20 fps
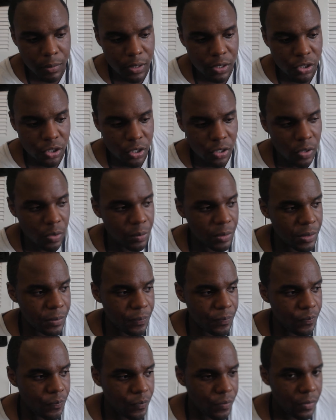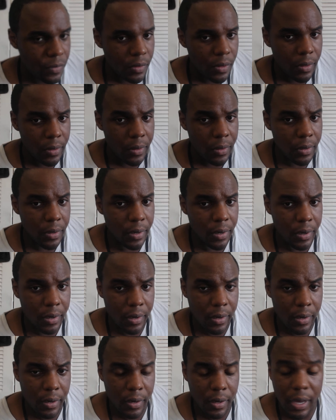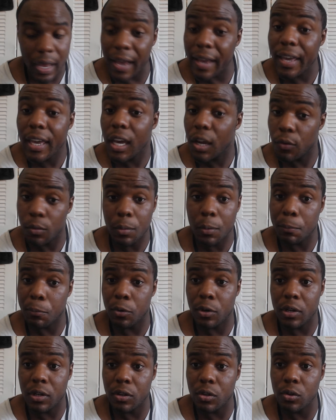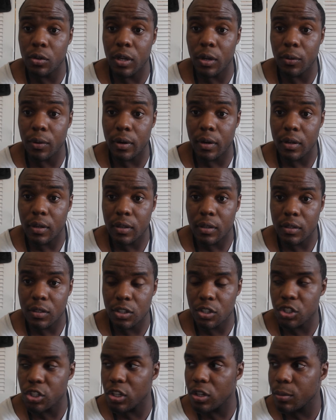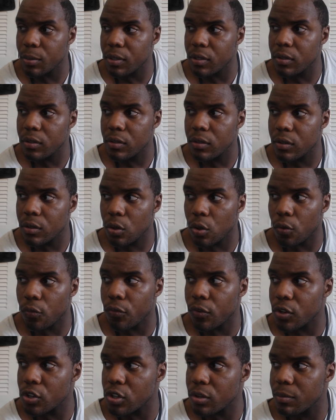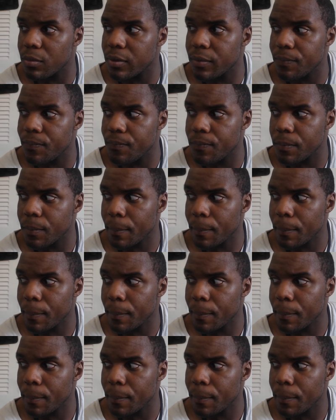gentlemen. I can't remember who they were. The gentlemen, the fishermen,